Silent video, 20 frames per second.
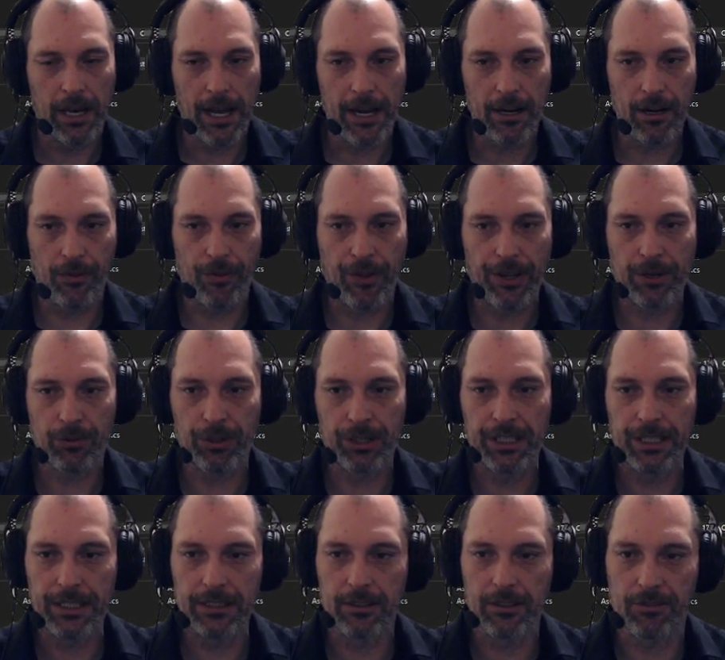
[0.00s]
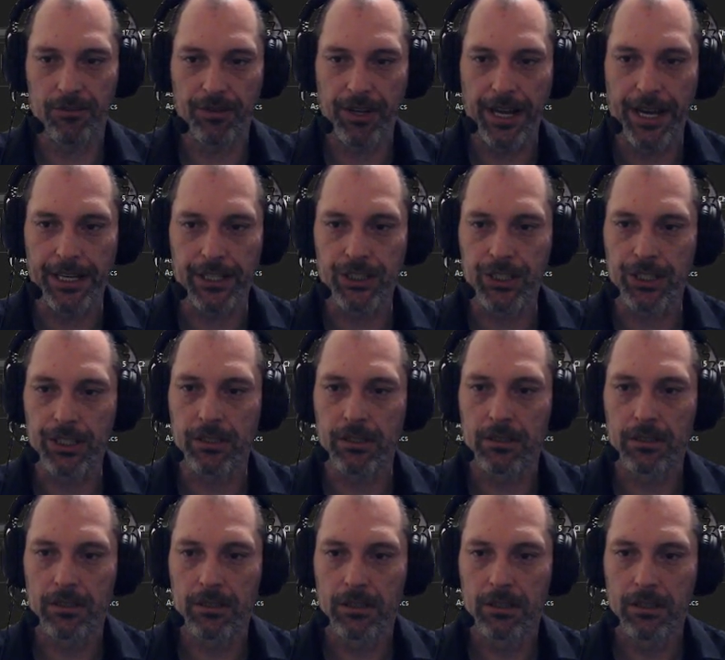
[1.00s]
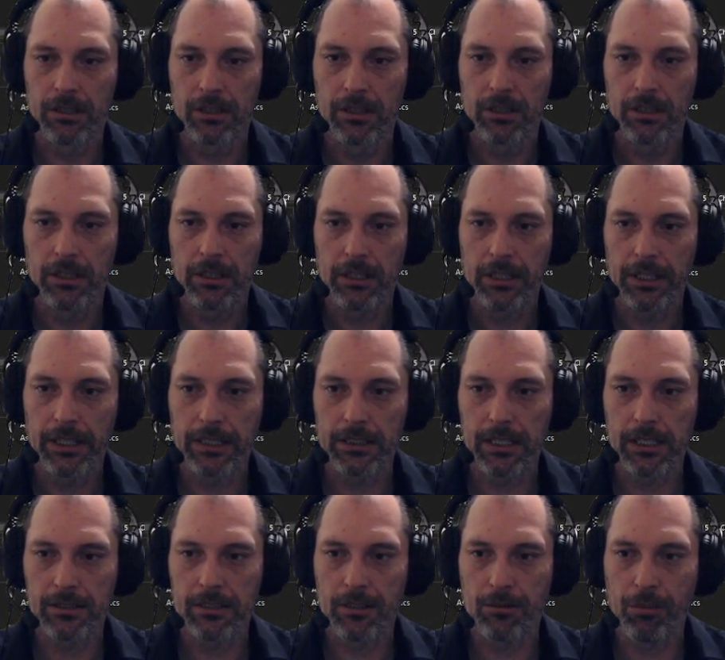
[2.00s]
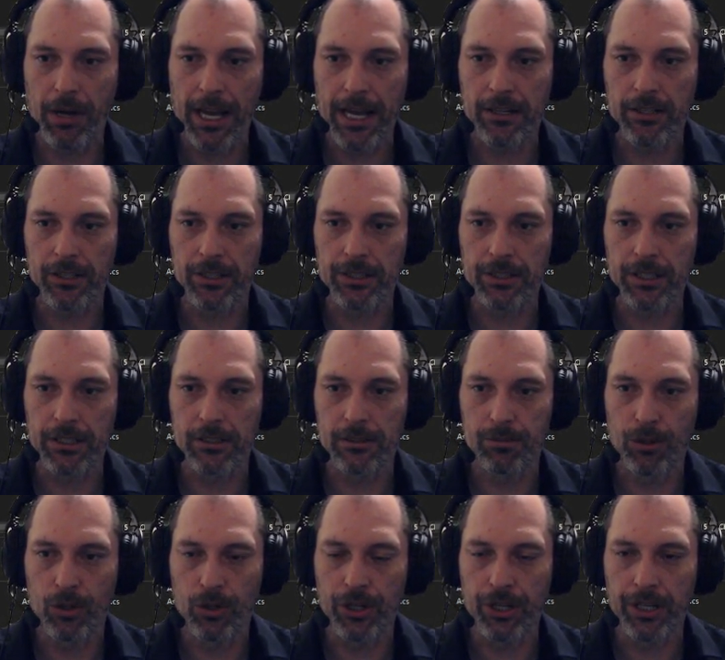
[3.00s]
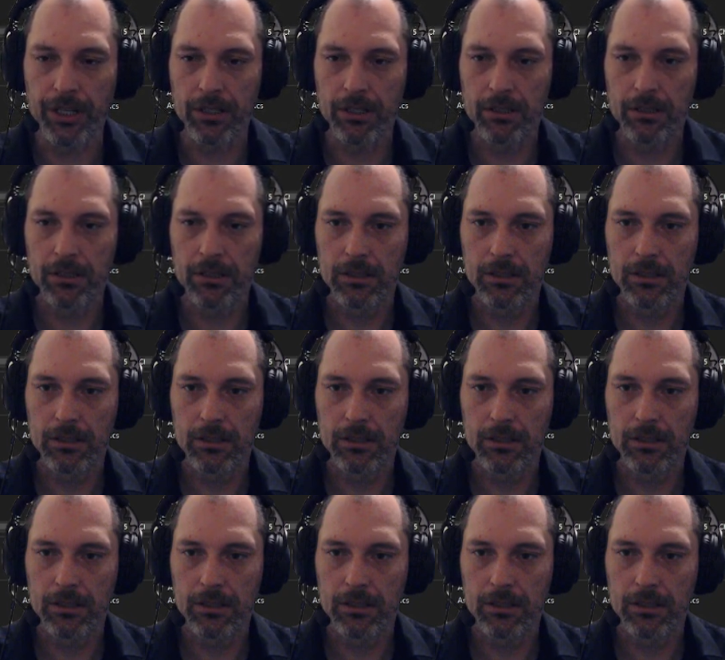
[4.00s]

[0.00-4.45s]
I don't think we need the faction. It doesn't matter at this point.